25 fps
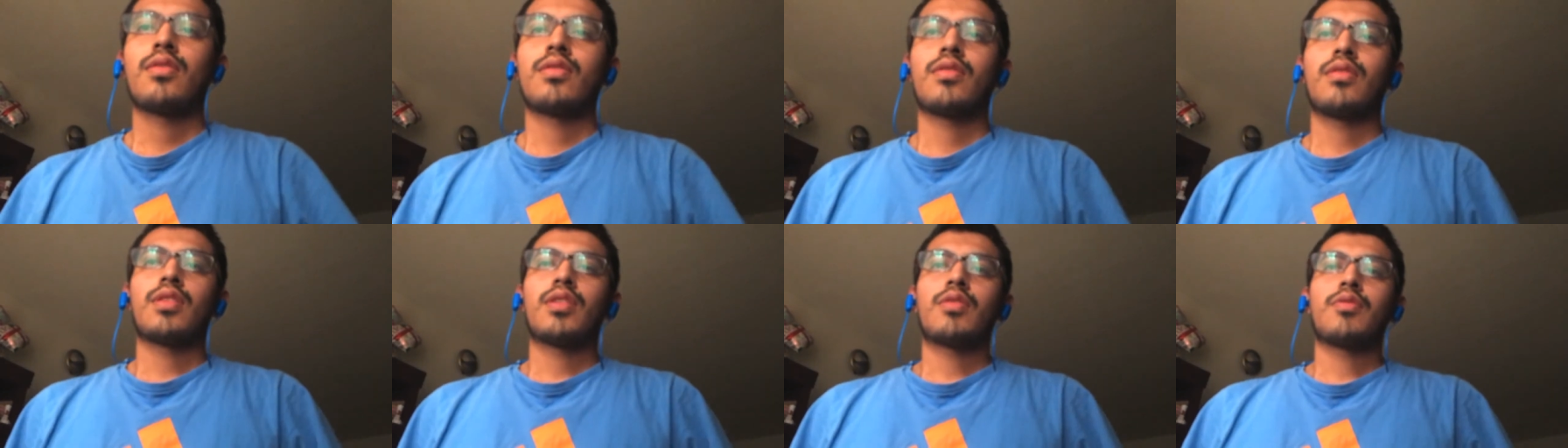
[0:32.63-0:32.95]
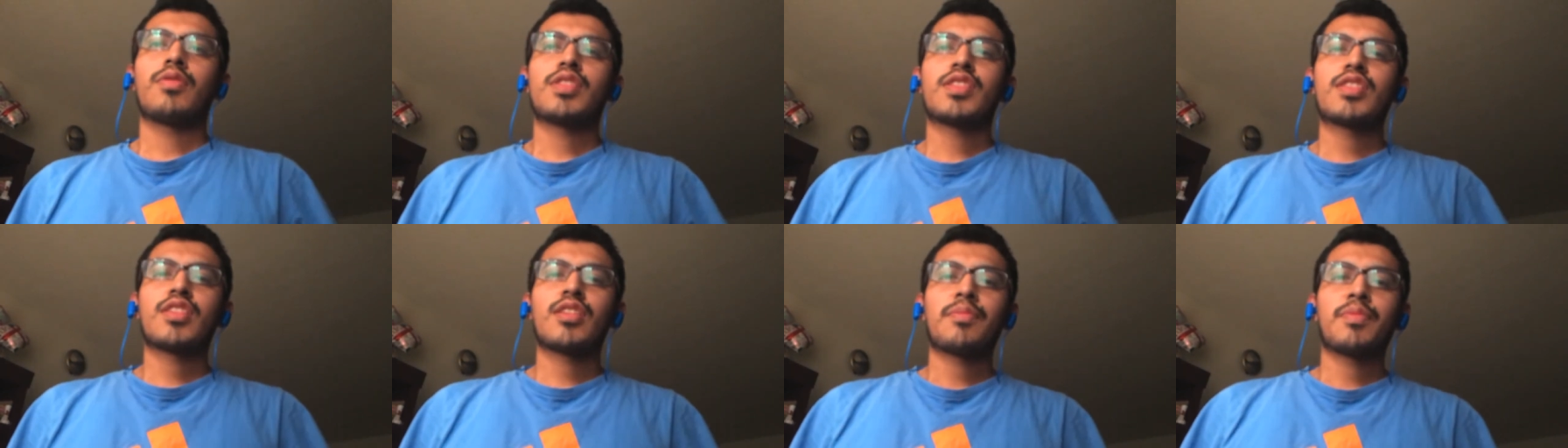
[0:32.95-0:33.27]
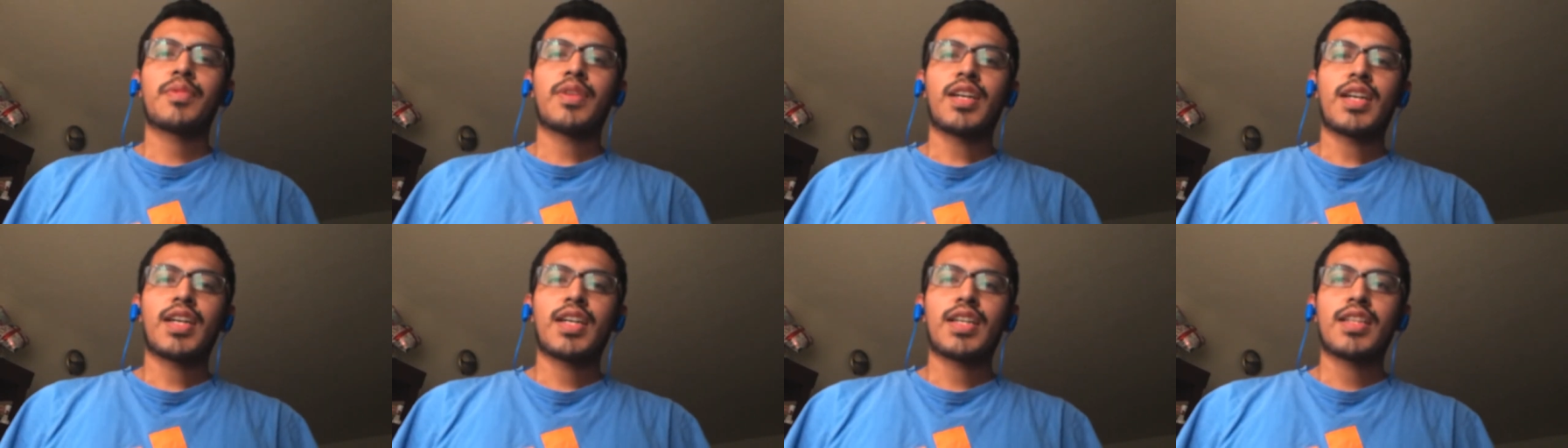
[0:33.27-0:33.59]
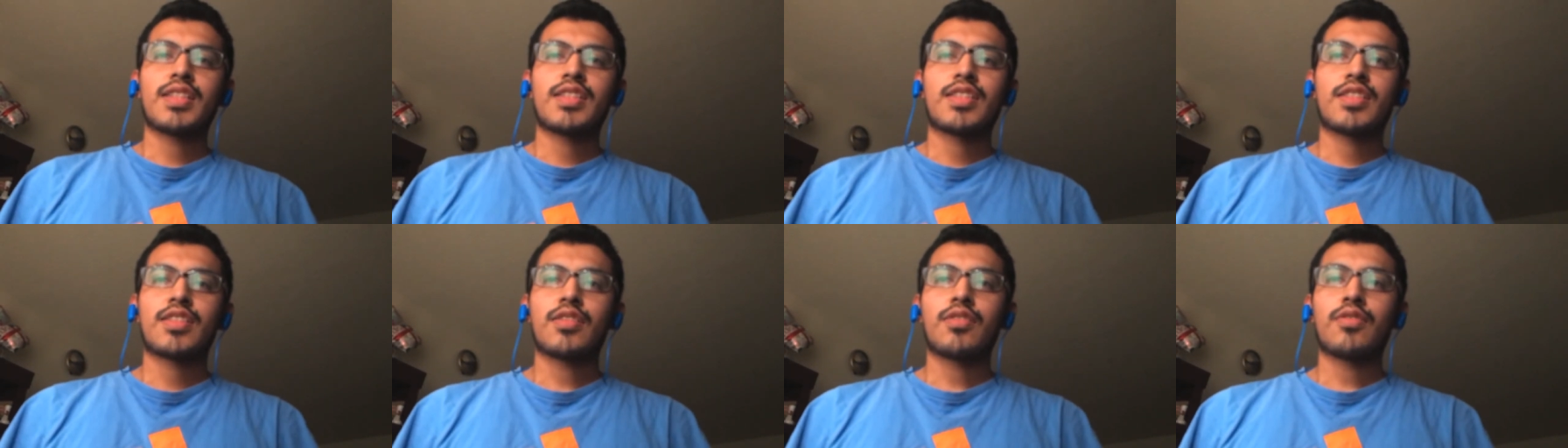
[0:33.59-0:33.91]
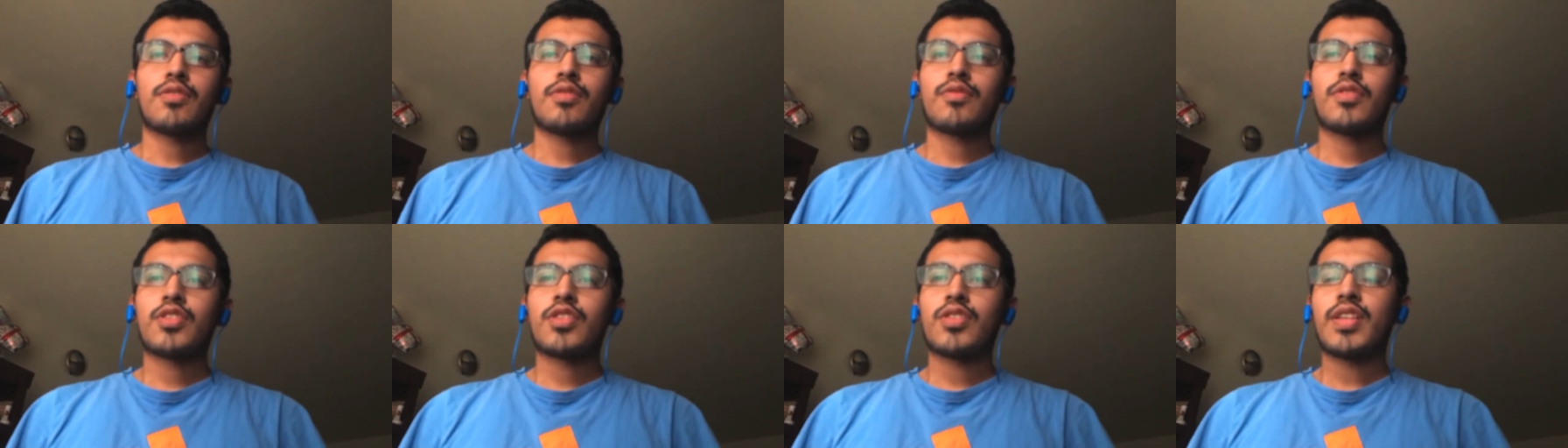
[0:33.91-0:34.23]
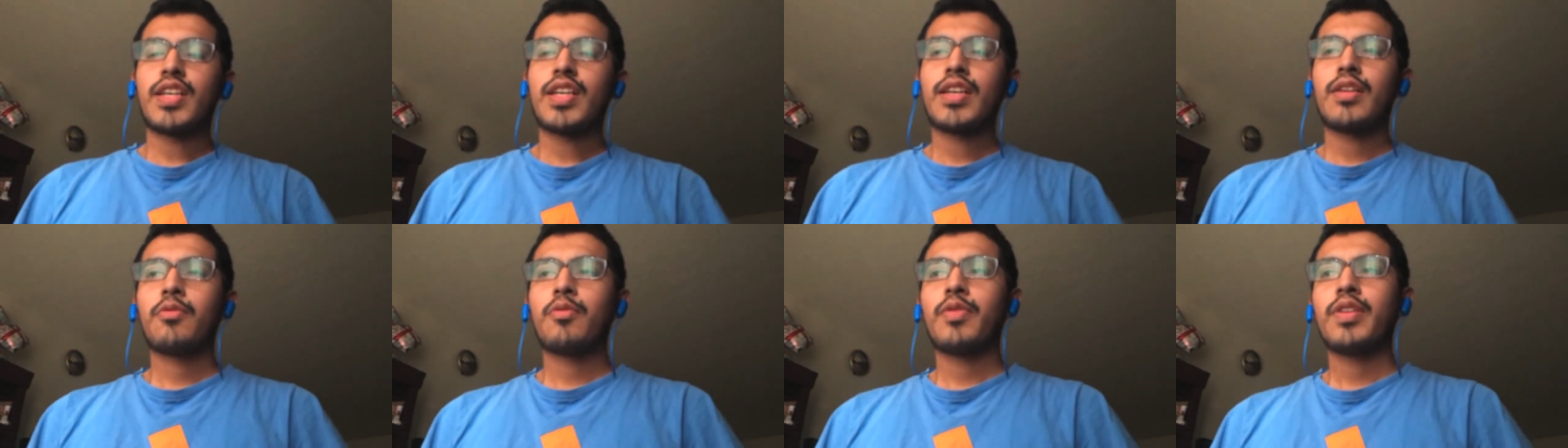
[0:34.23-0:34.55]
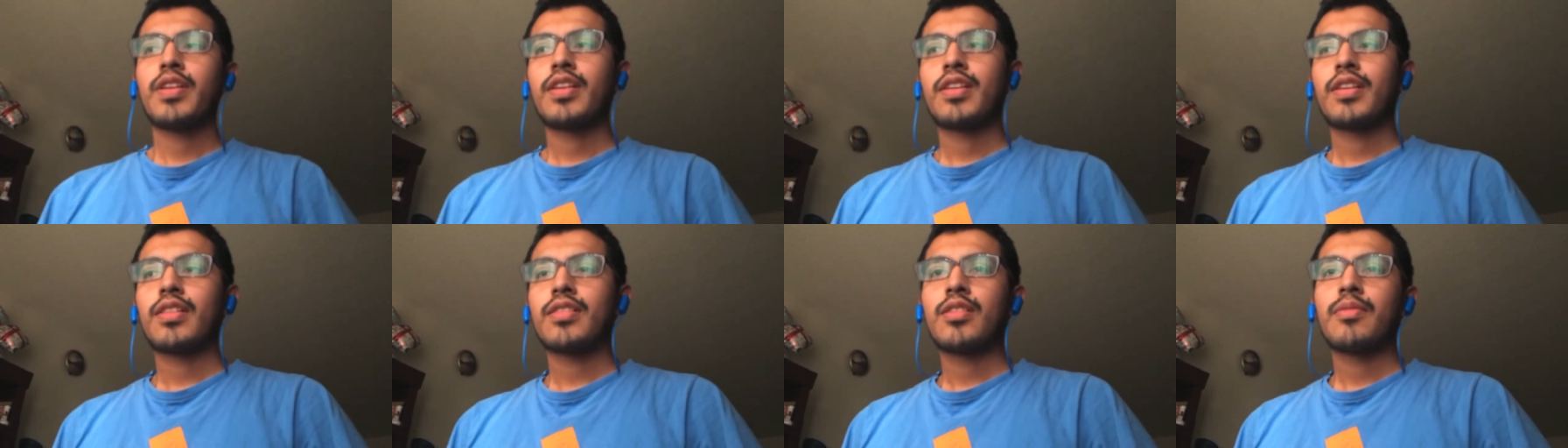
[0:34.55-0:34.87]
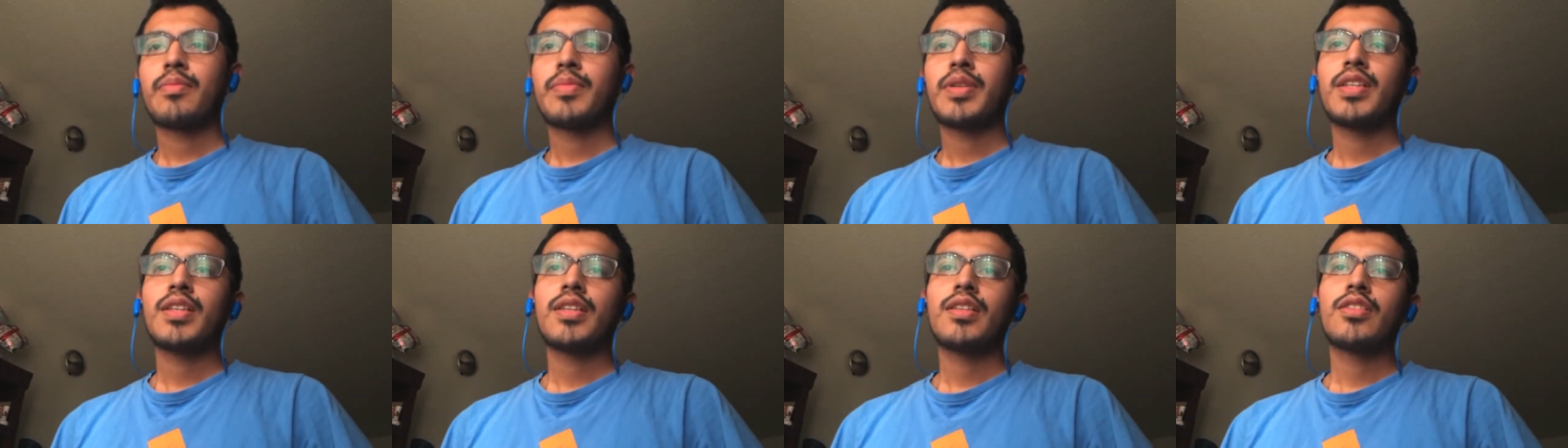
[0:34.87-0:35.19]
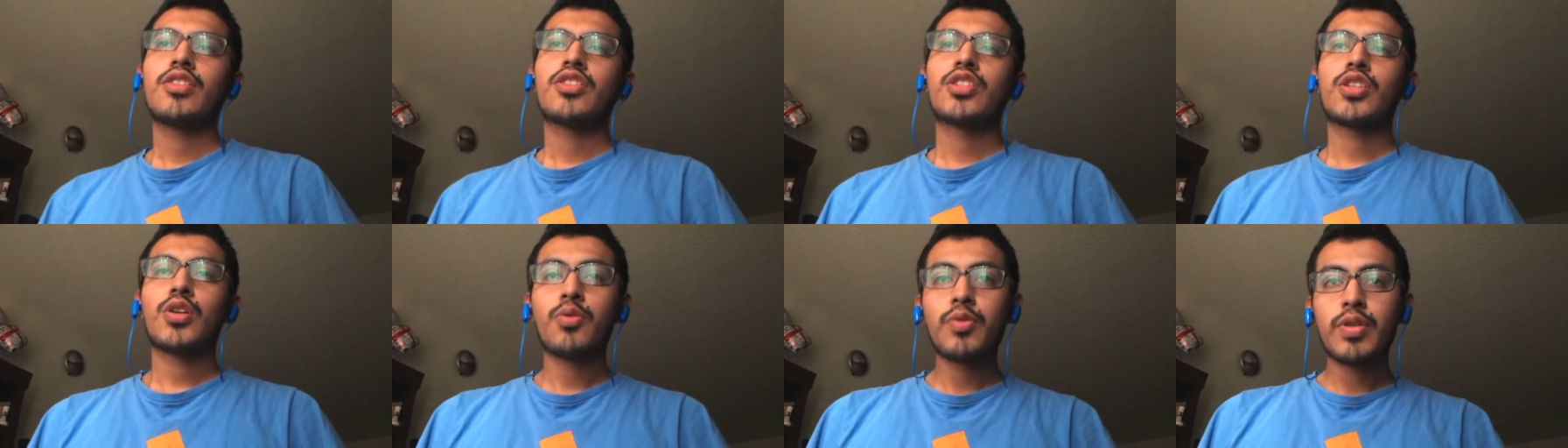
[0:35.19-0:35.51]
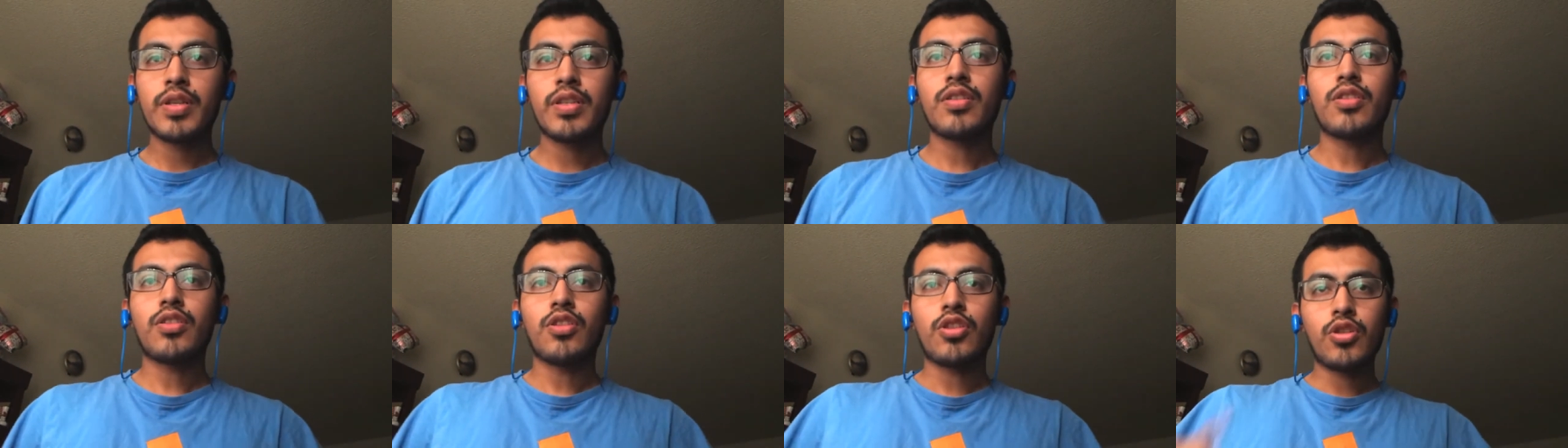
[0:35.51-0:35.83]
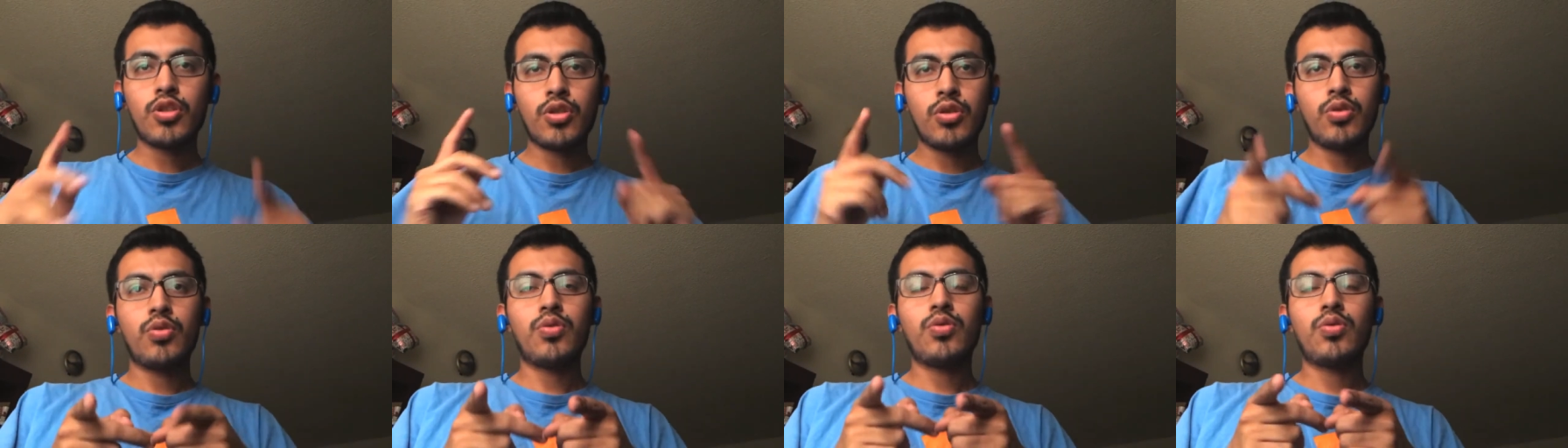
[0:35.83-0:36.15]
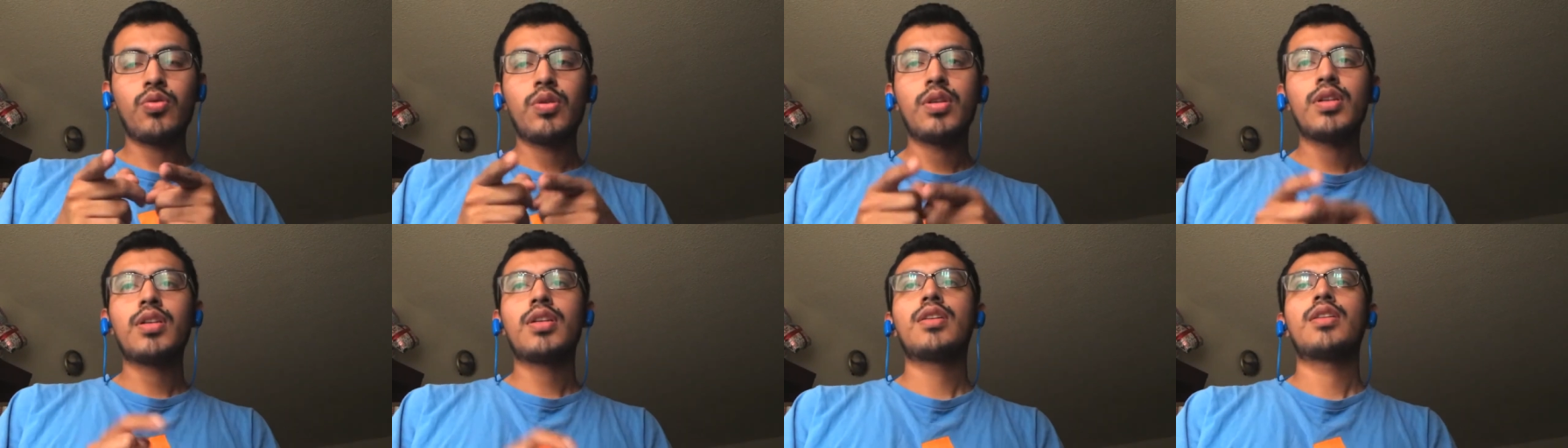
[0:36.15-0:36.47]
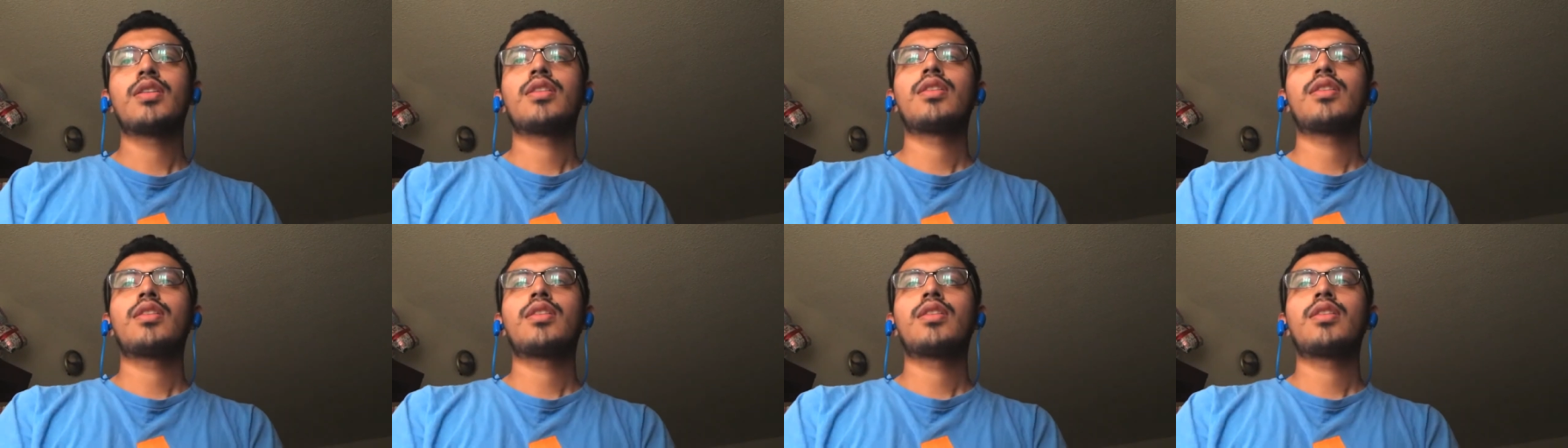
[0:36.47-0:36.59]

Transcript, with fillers: Alright, what's up guys? So today we are going to be showing you,